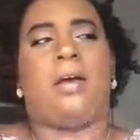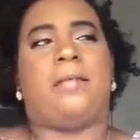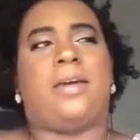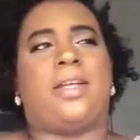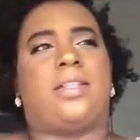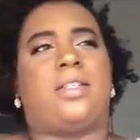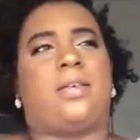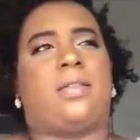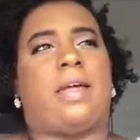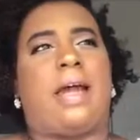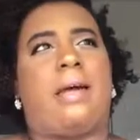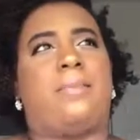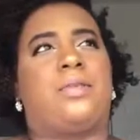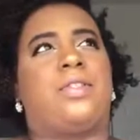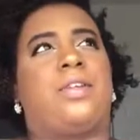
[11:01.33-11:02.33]
All right, so the
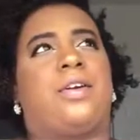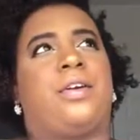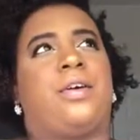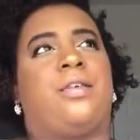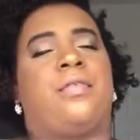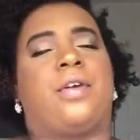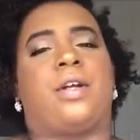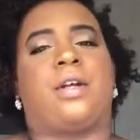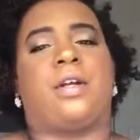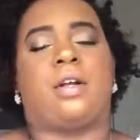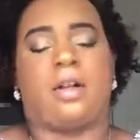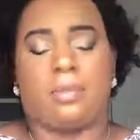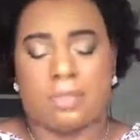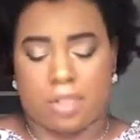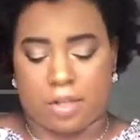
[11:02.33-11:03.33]
apple turnover,
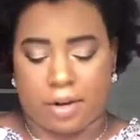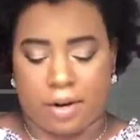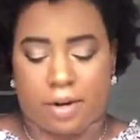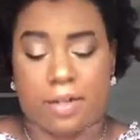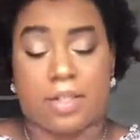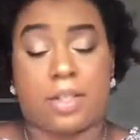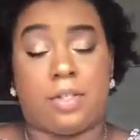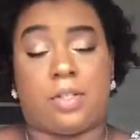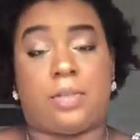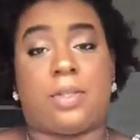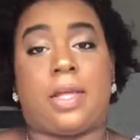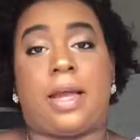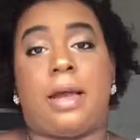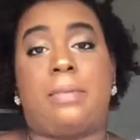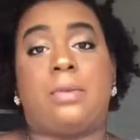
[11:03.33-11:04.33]
I'm sorry, excuse me,
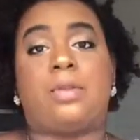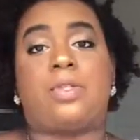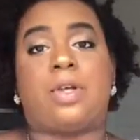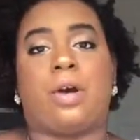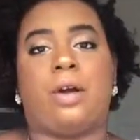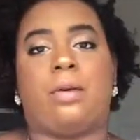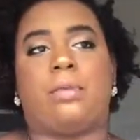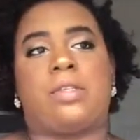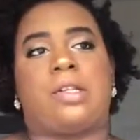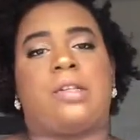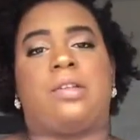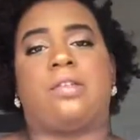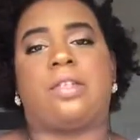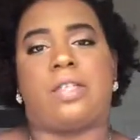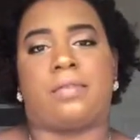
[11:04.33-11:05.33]
the apple tart was a
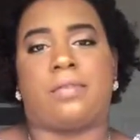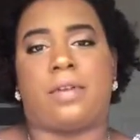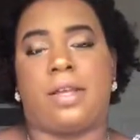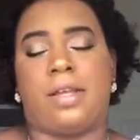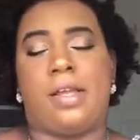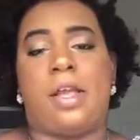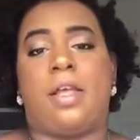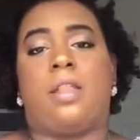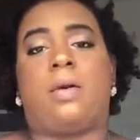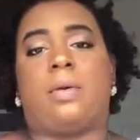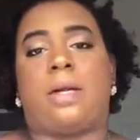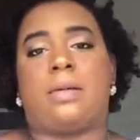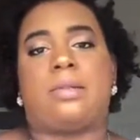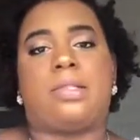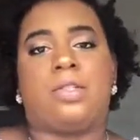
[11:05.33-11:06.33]
little different than
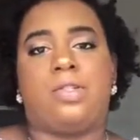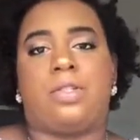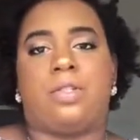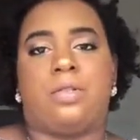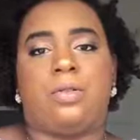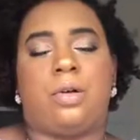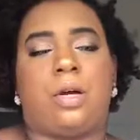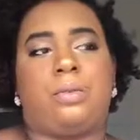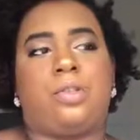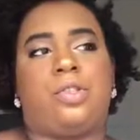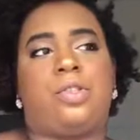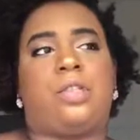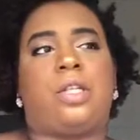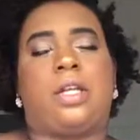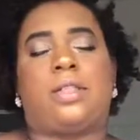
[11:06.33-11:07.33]
what I was used to. I was
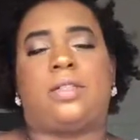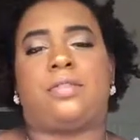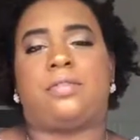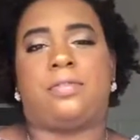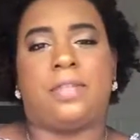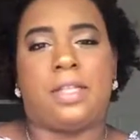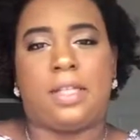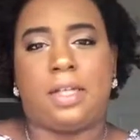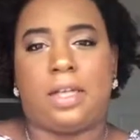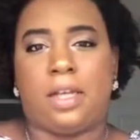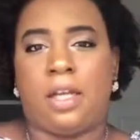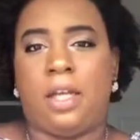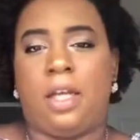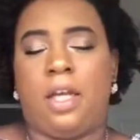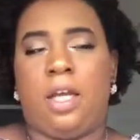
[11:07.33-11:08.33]
used to like the filling
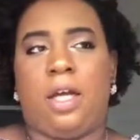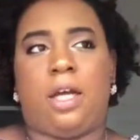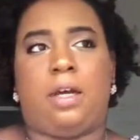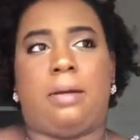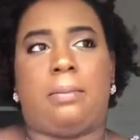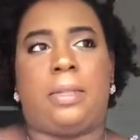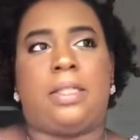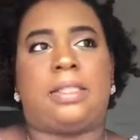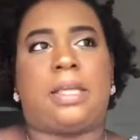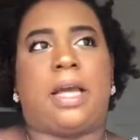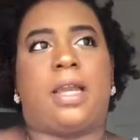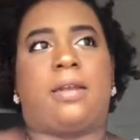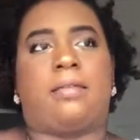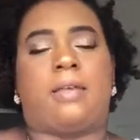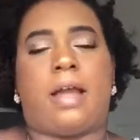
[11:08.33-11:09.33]

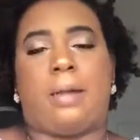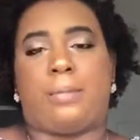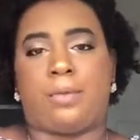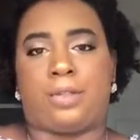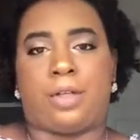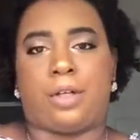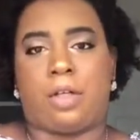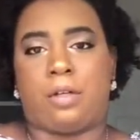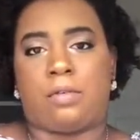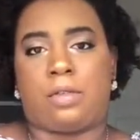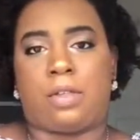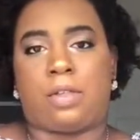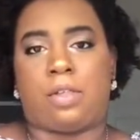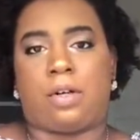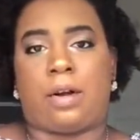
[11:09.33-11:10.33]
inside of apple
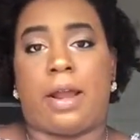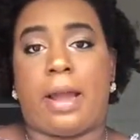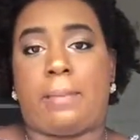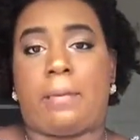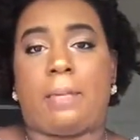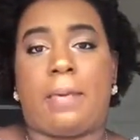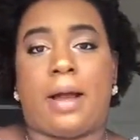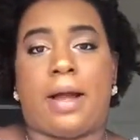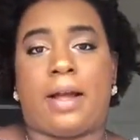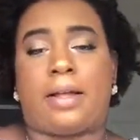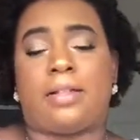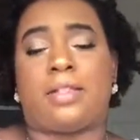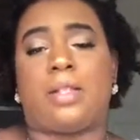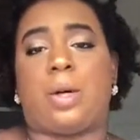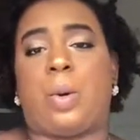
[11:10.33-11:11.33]
turnovers or apple pie.
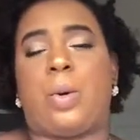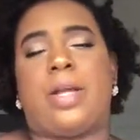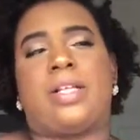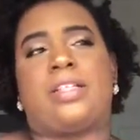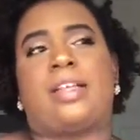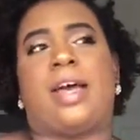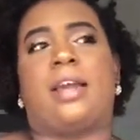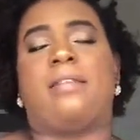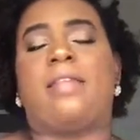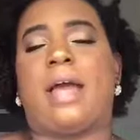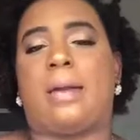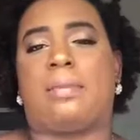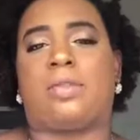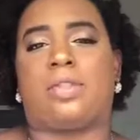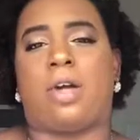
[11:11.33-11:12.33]
So inside of the
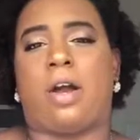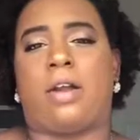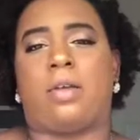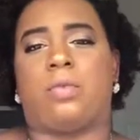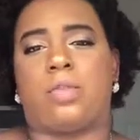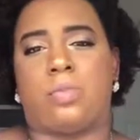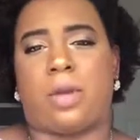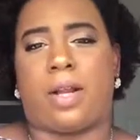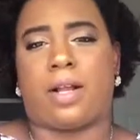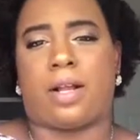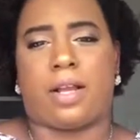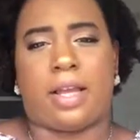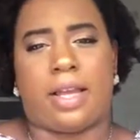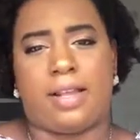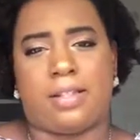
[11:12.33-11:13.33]
apple tart, it was more like a
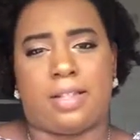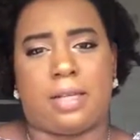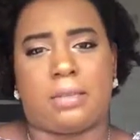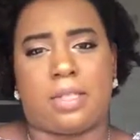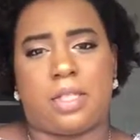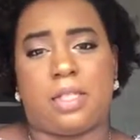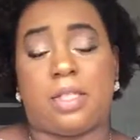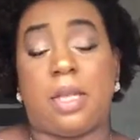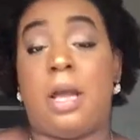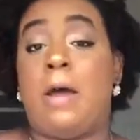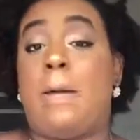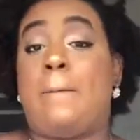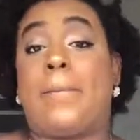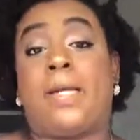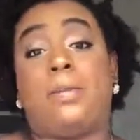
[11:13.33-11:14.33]
cake substance,
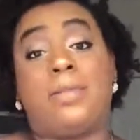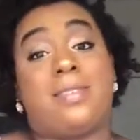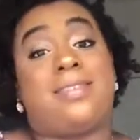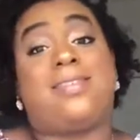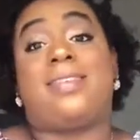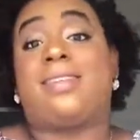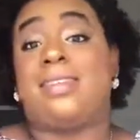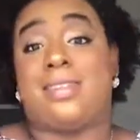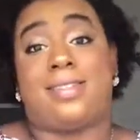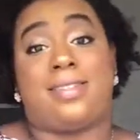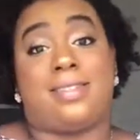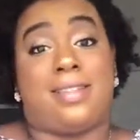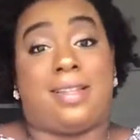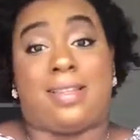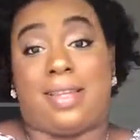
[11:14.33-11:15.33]
but it was still
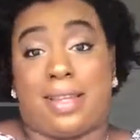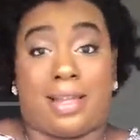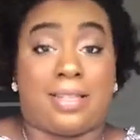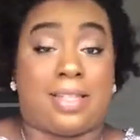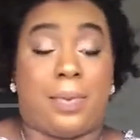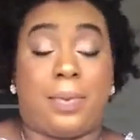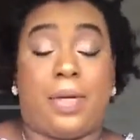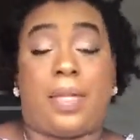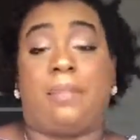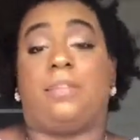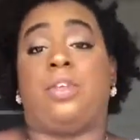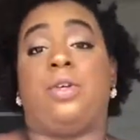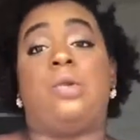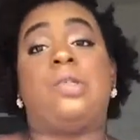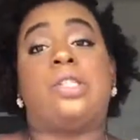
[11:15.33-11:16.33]
delicious nonetheless. I want to give a
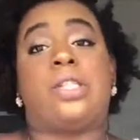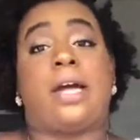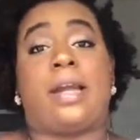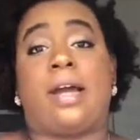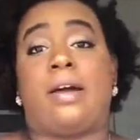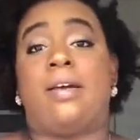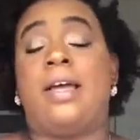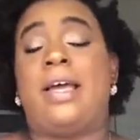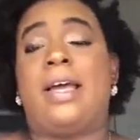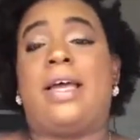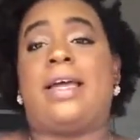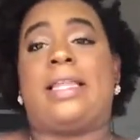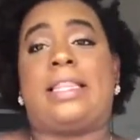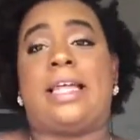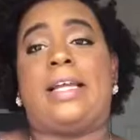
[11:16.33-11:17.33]
huge shout out
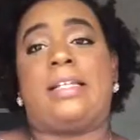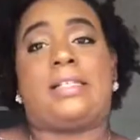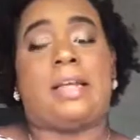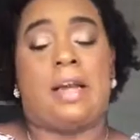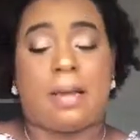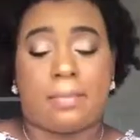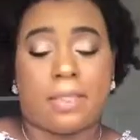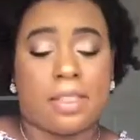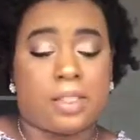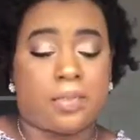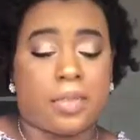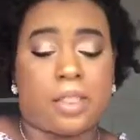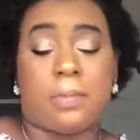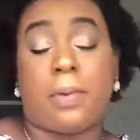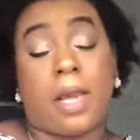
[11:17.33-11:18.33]
and thanks to Amelie's
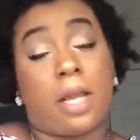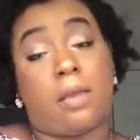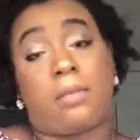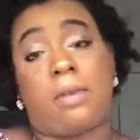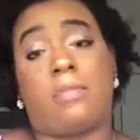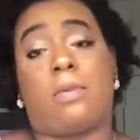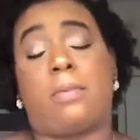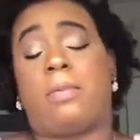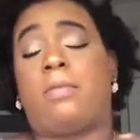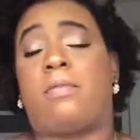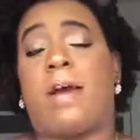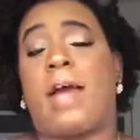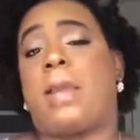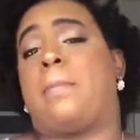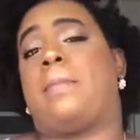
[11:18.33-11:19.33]
French Bakery for
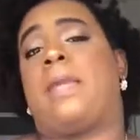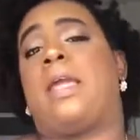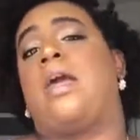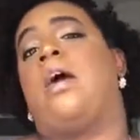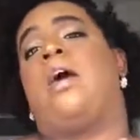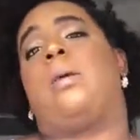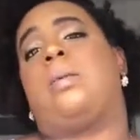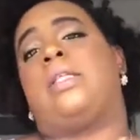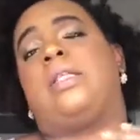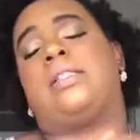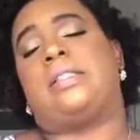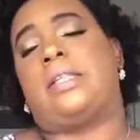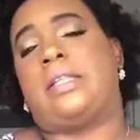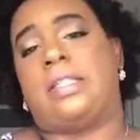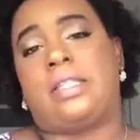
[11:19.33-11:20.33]
providing me with these
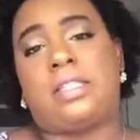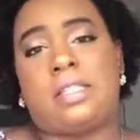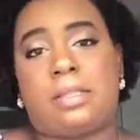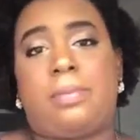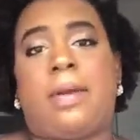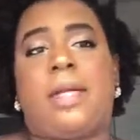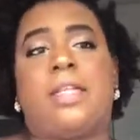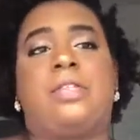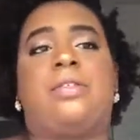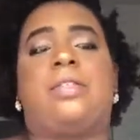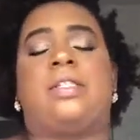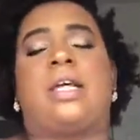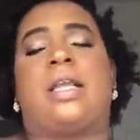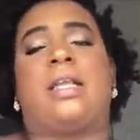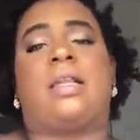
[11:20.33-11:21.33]
delicious
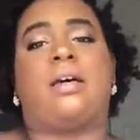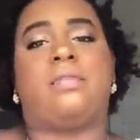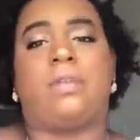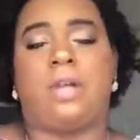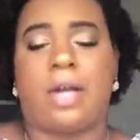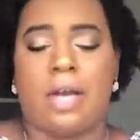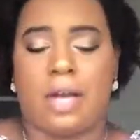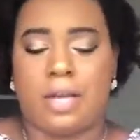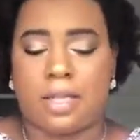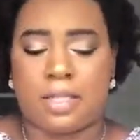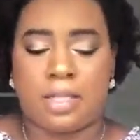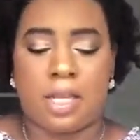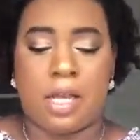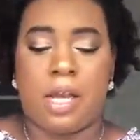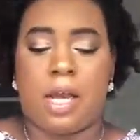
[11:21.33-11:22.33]
pastries. I love you
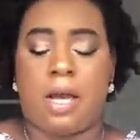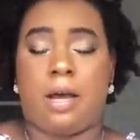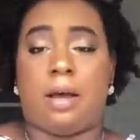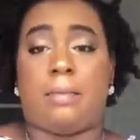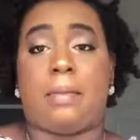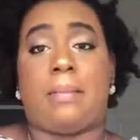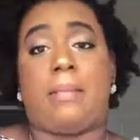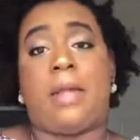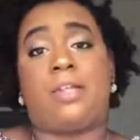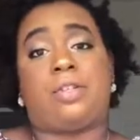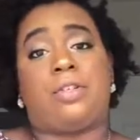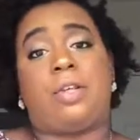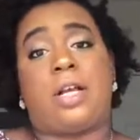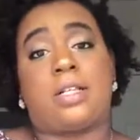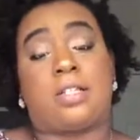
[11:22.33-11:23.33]
guys, and make
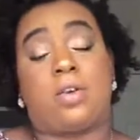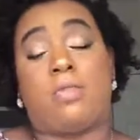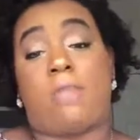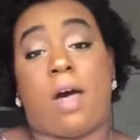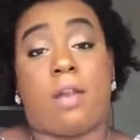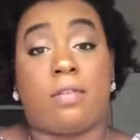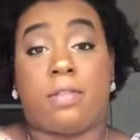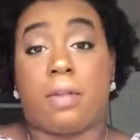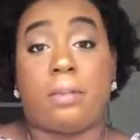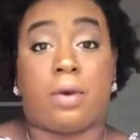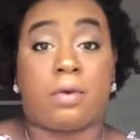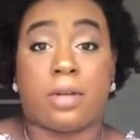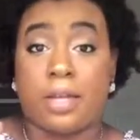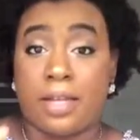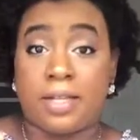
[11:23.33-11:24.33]
sure you guys go follow them
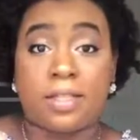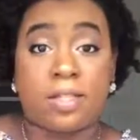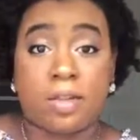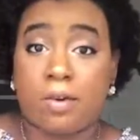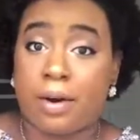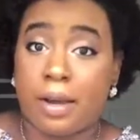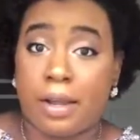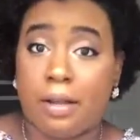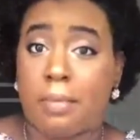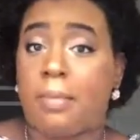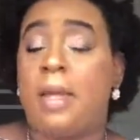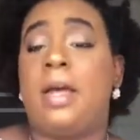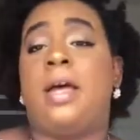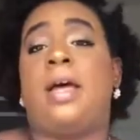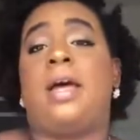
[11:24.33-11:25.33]
on Instagram.